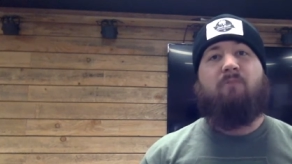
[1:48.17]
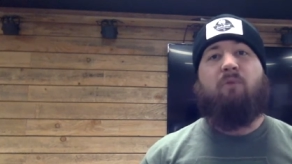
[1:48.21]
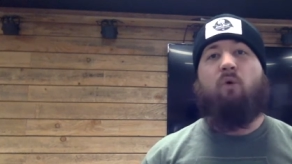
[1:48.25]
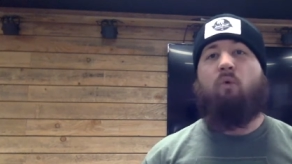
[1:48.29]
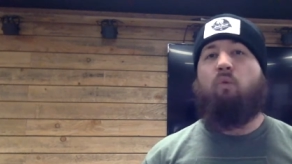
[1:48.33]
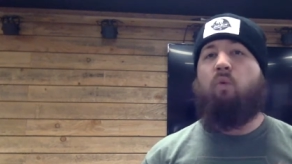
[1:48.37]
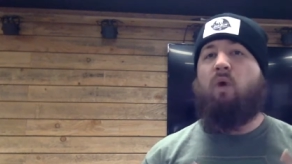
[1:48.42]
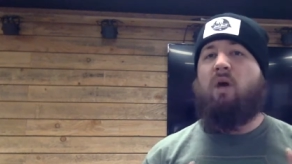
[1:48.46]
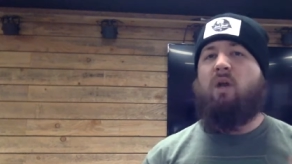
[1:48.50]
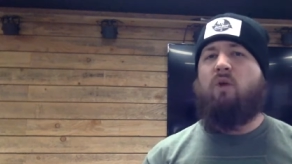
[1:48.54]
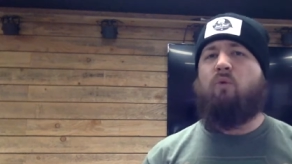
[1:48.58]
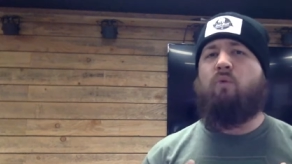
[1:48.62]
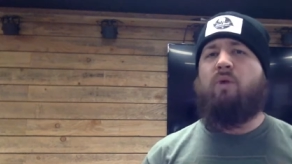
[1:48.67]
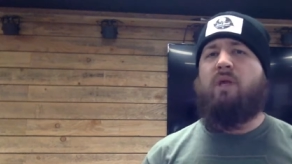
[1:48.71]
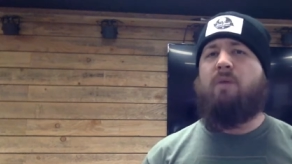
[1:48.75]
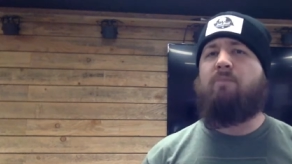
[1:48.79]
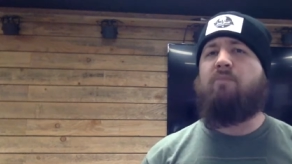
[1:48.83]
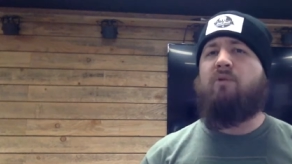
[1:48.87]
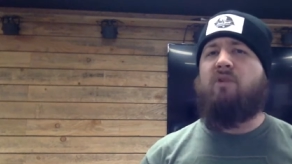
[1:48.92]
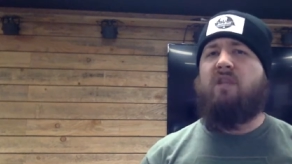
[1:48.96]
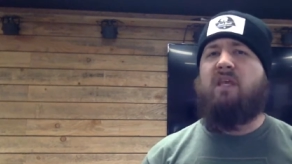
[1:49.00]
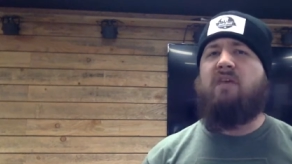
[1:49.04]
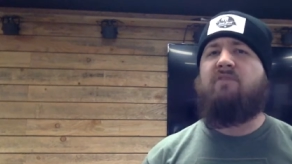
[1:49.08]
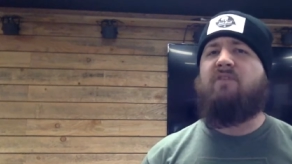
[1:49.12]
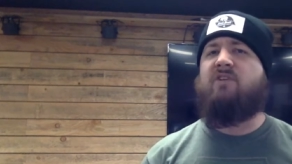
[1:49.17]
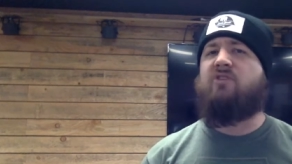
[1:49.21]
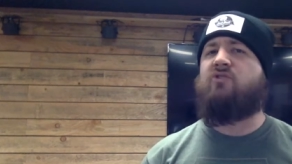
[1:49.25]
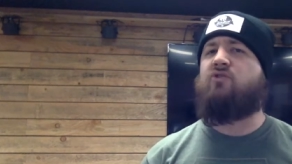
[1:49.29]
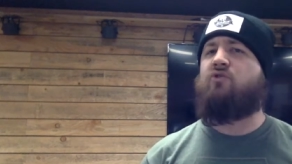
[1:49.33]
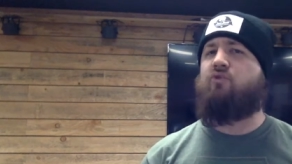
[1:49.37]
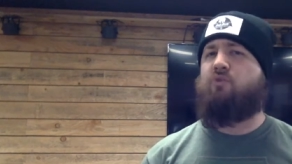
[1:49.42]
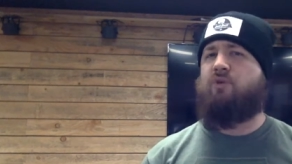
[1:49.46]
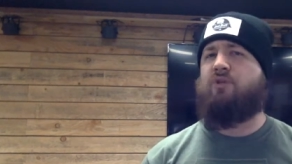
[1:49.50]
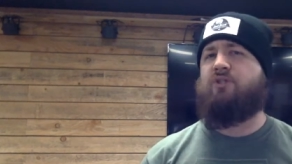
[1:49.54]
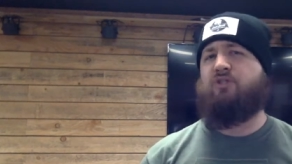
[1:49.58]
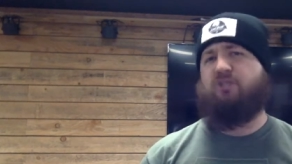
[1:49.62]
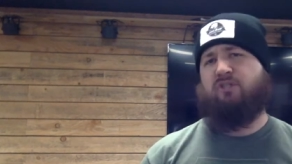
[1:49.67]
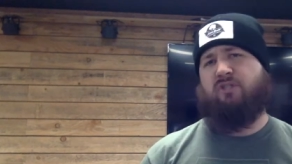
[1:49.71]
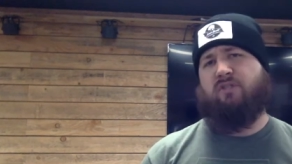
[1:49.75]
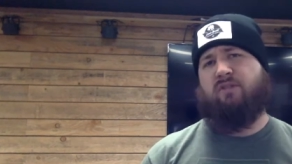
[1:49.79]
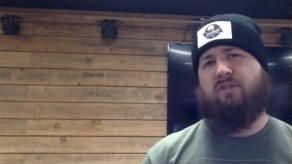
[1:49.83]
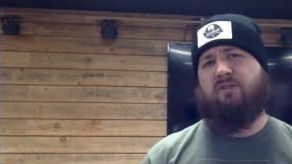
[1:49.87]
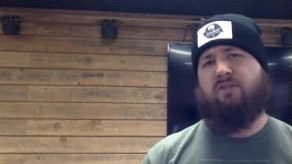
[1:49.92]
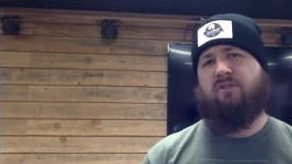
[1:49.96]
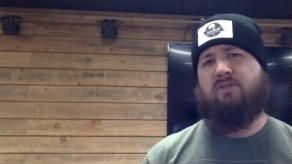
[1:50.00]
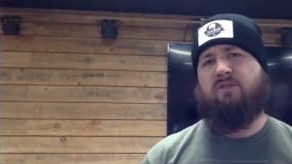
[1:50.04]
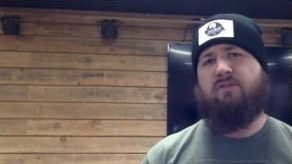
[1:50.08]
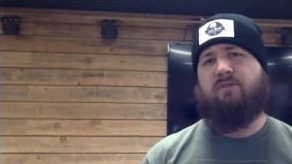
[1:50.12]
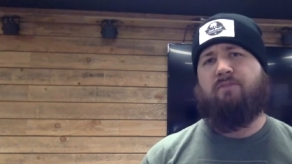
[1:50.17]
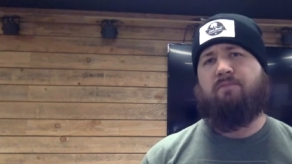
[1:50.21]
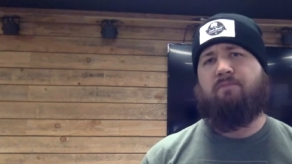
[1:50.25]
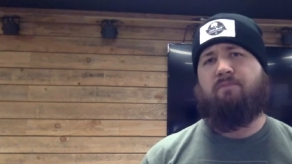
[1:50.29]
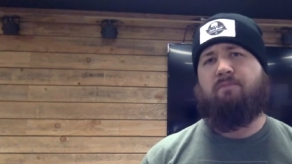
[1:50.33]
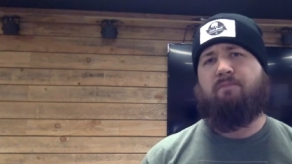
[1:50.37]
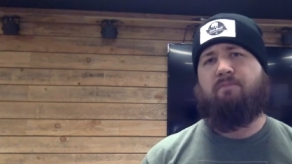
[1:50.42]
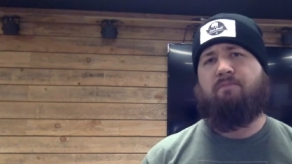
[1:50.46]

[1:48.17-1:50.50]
But what do we believe as Christians?